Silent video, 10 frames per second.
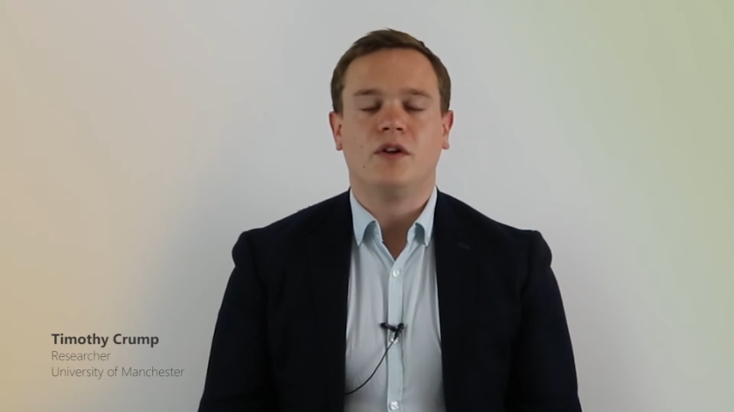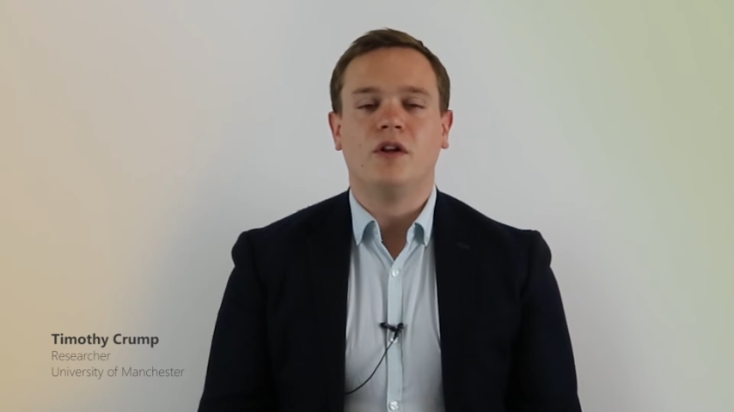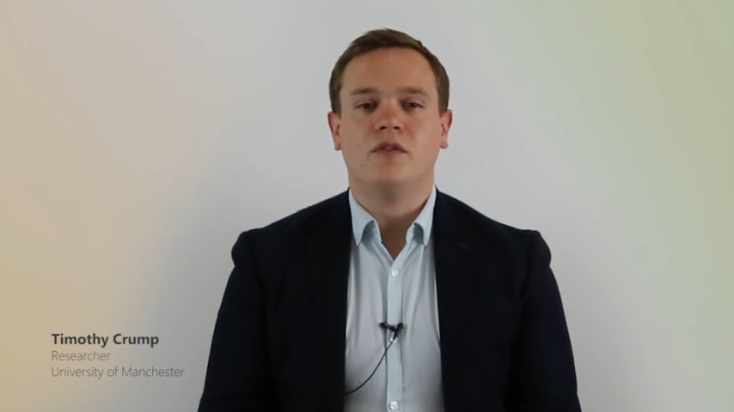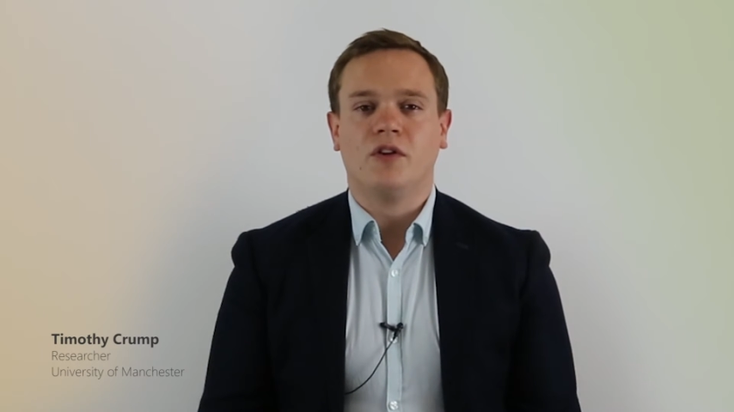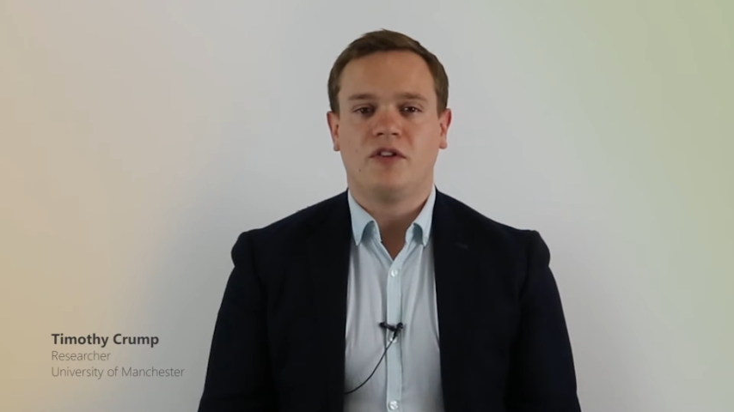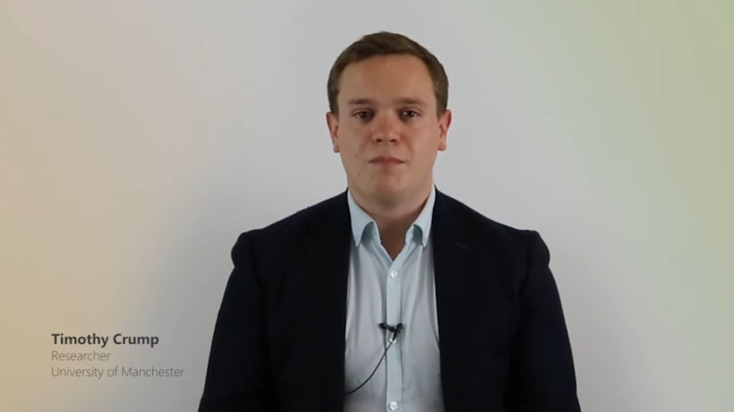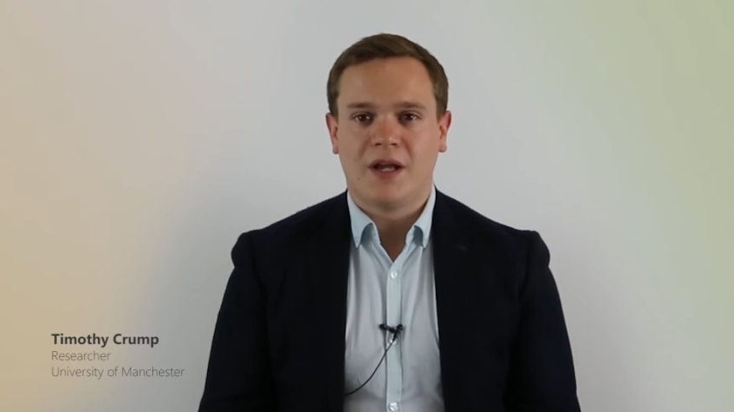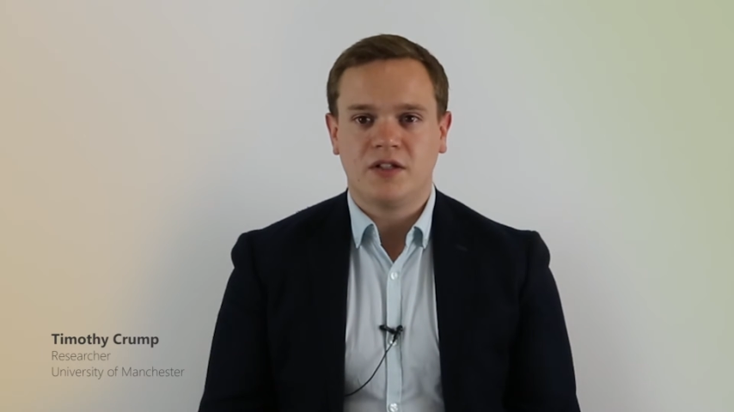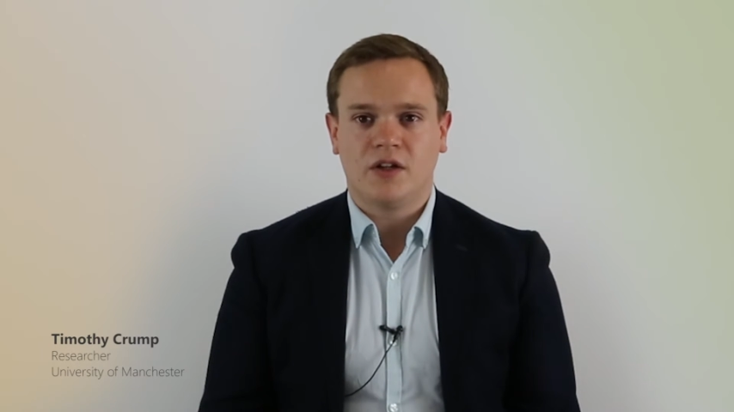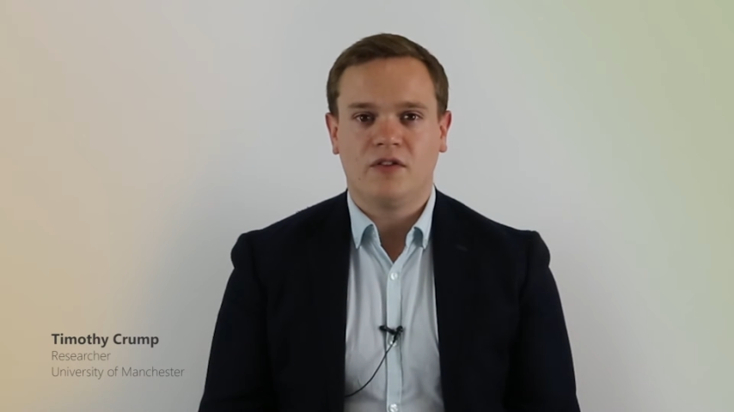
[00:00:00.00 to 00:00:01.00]
at the University of
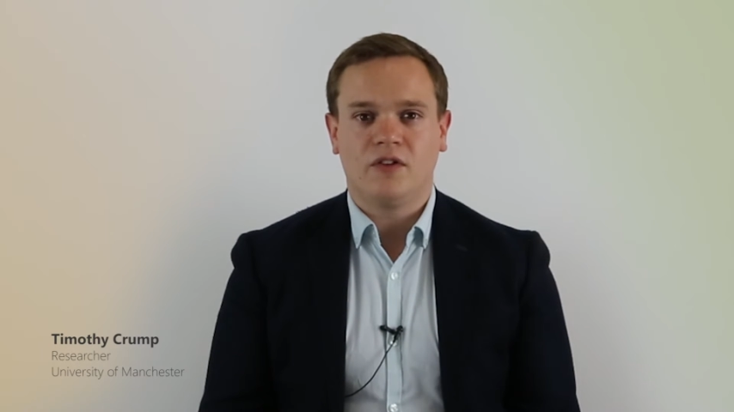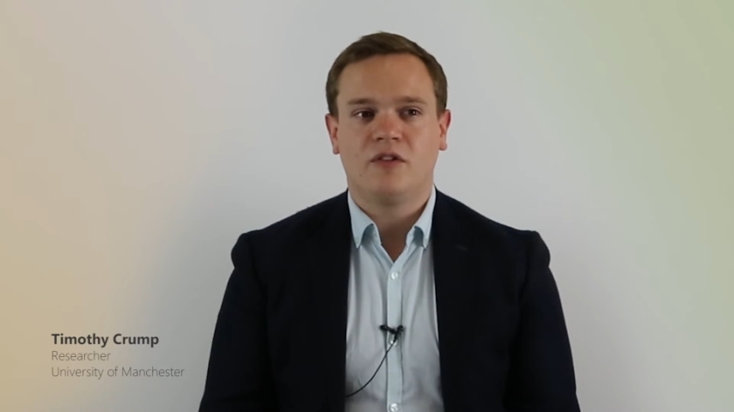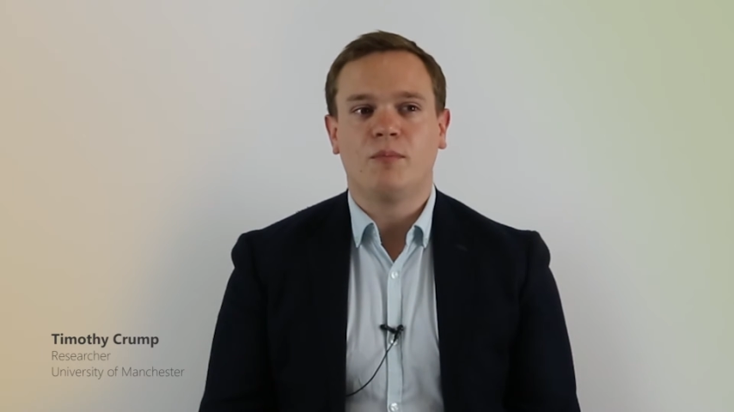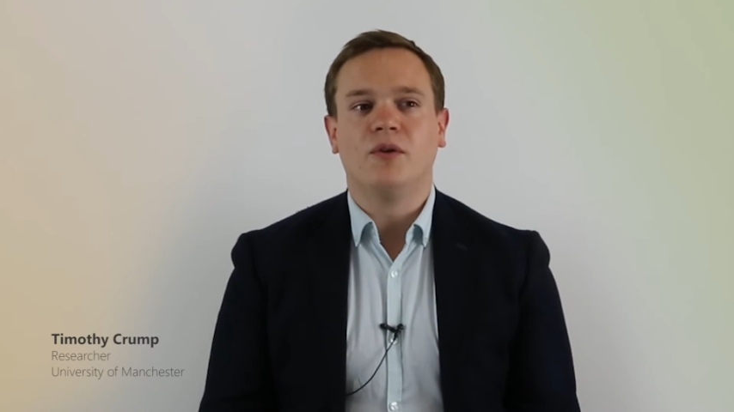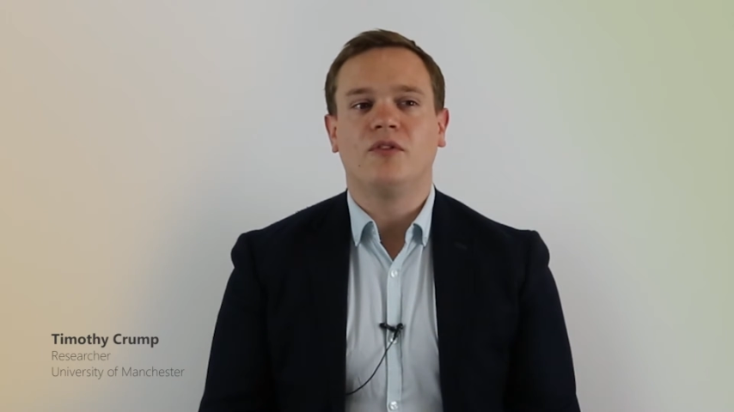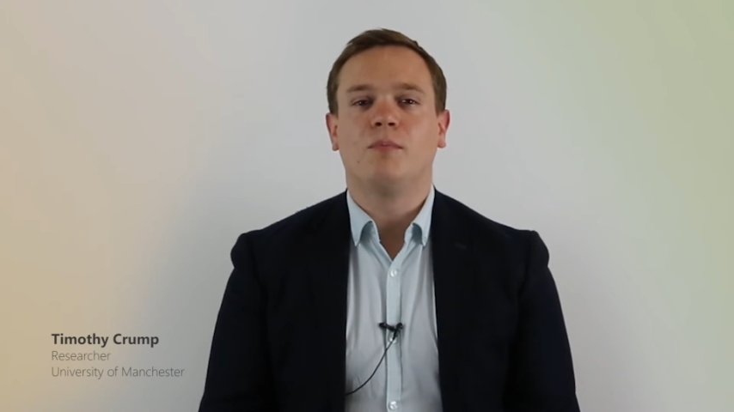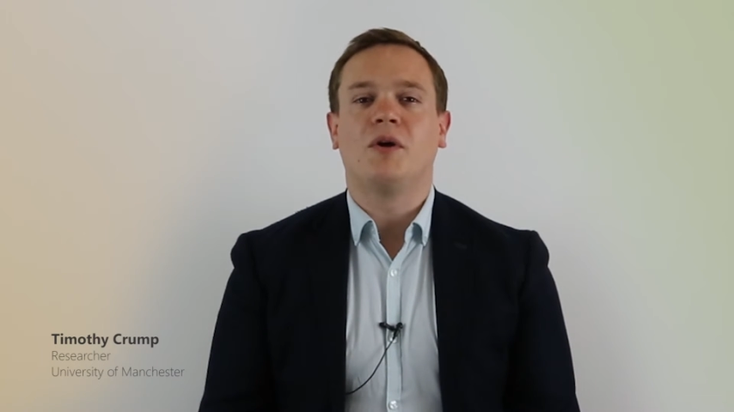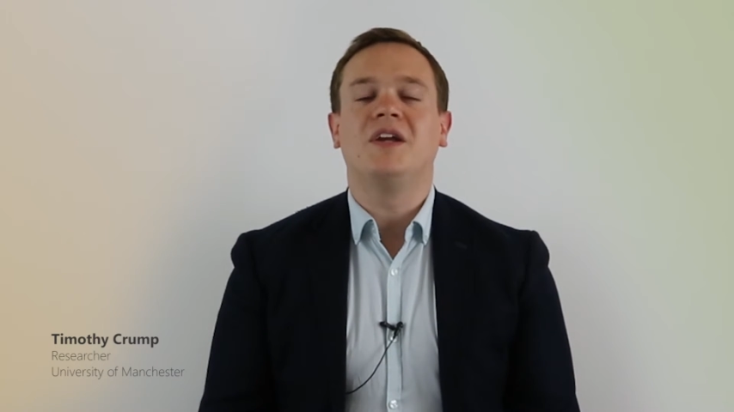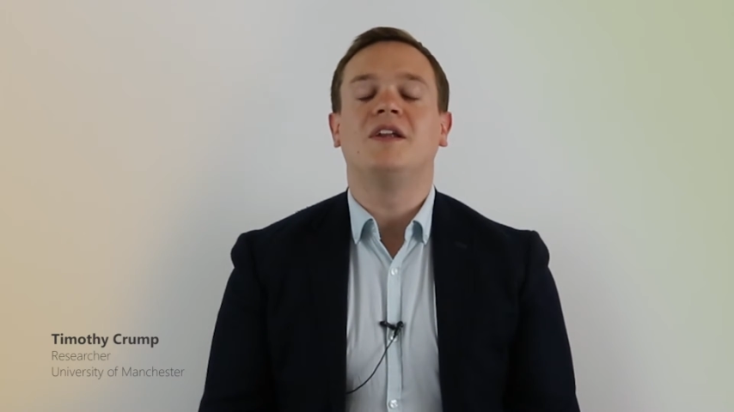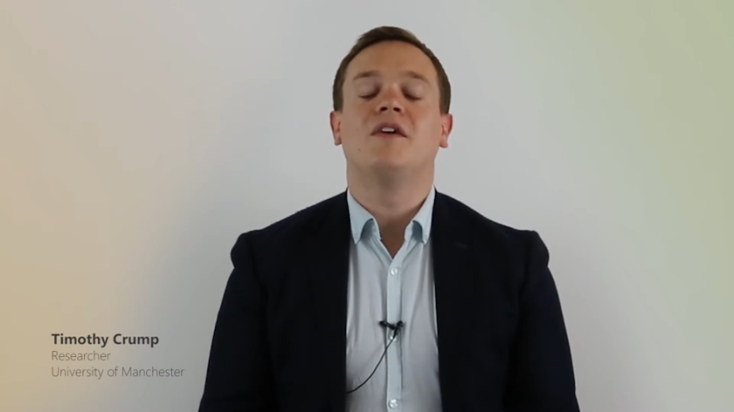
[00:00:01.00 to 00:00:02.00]
Manchester, sponsored
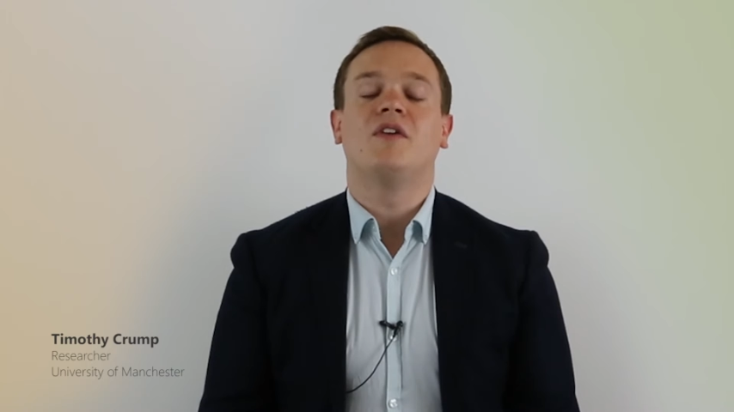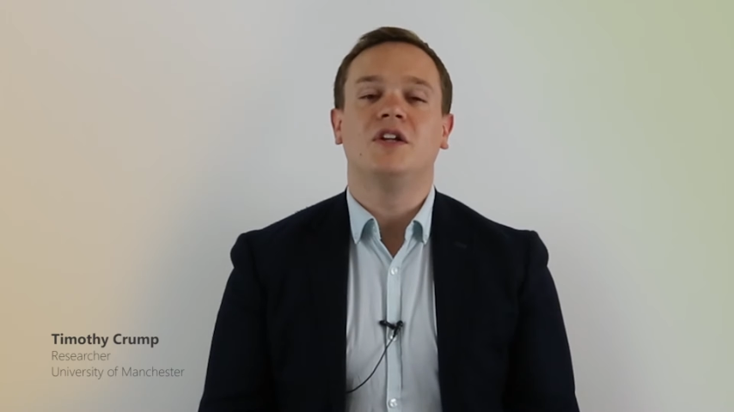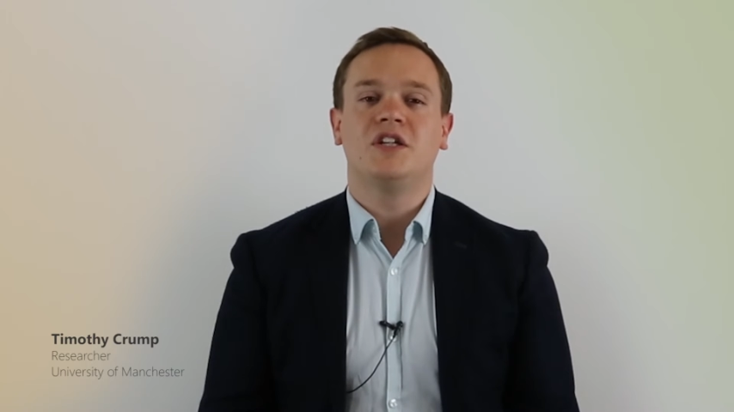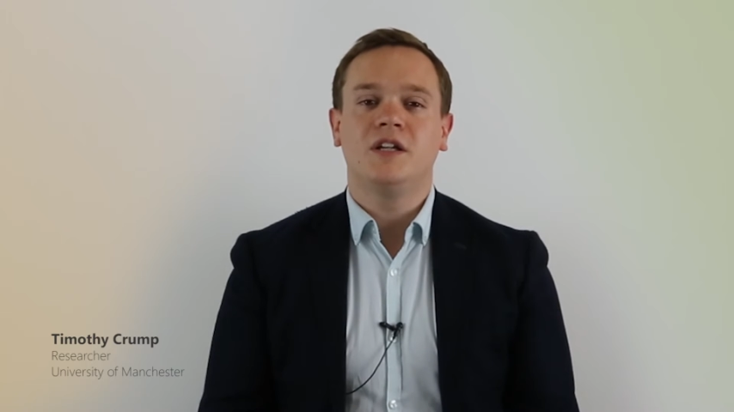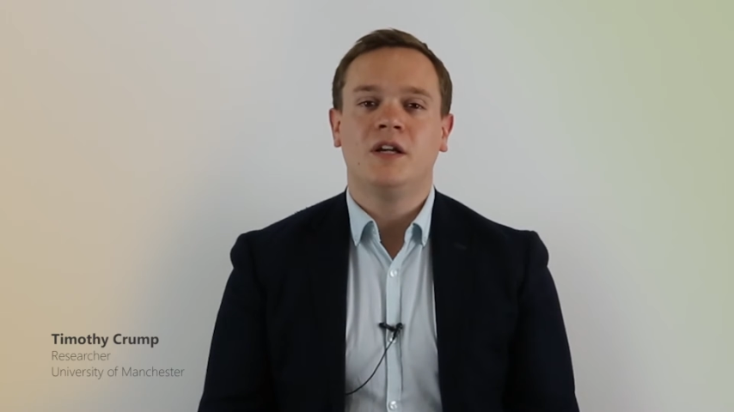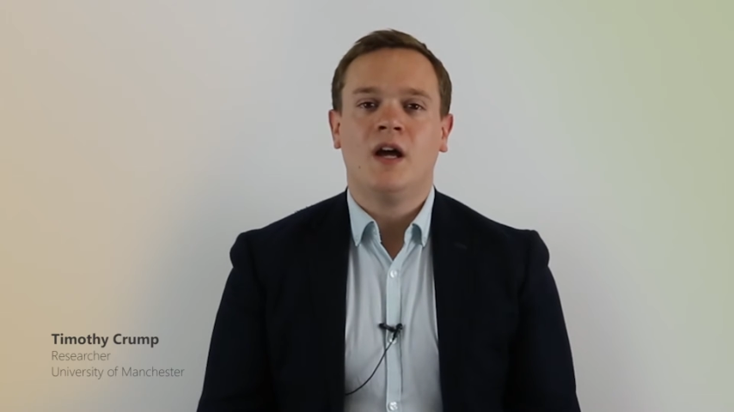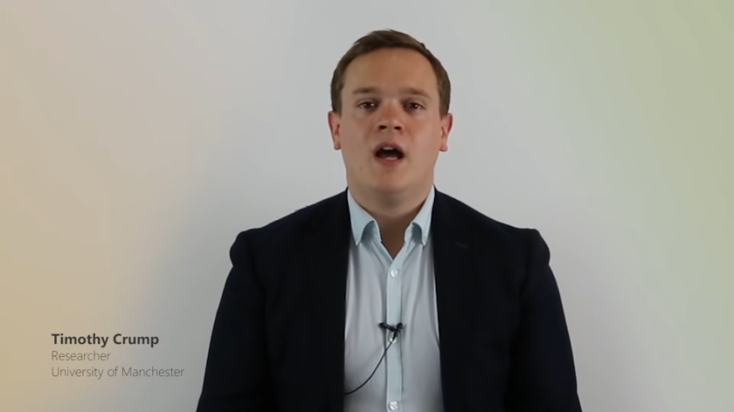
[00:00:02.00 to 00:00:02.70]
by EDF Energy.